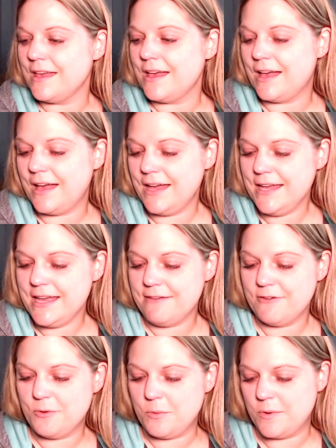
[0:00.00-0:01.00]
I have
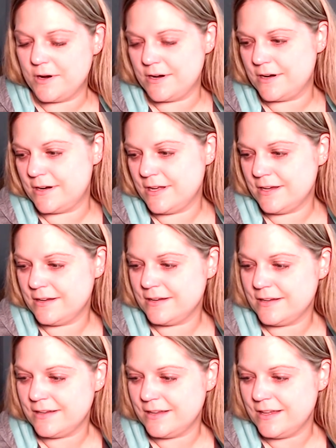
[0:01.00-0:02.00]
a word
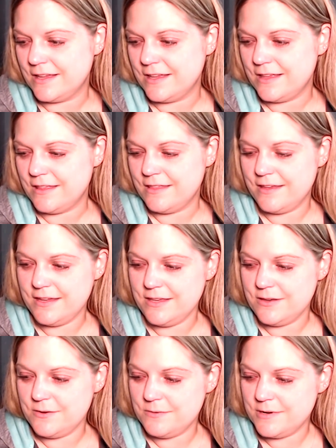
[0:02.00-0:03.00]
that
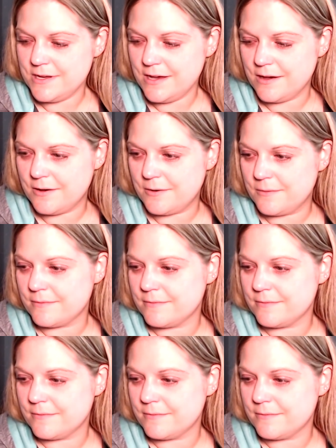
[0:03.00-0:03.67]
you know.